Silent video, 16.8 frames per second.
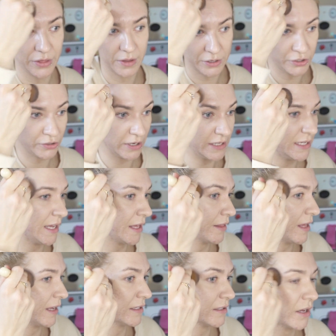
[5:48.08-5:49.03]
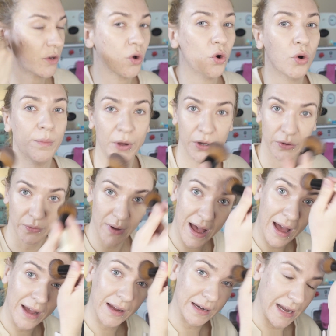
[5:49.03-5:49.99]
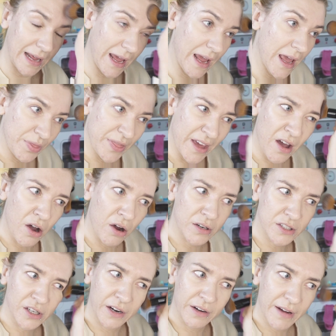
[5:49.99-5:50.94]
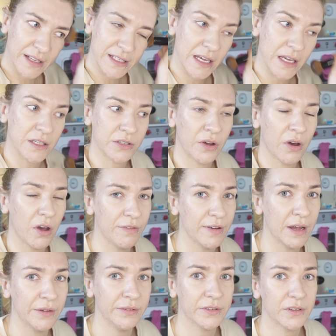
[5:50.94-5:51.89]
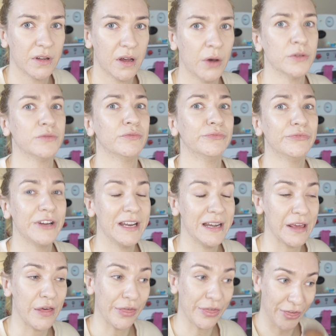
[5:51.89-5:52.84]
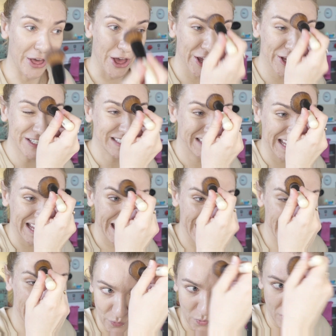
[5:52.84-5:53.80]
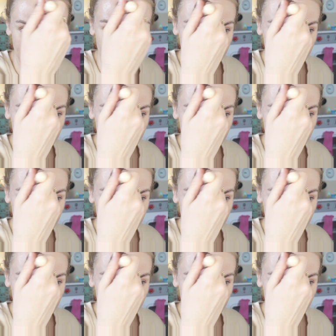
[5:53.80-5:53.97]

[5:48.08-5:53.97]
treating things like hormonal acne. They are a diuretic, so I found I was really thirsty while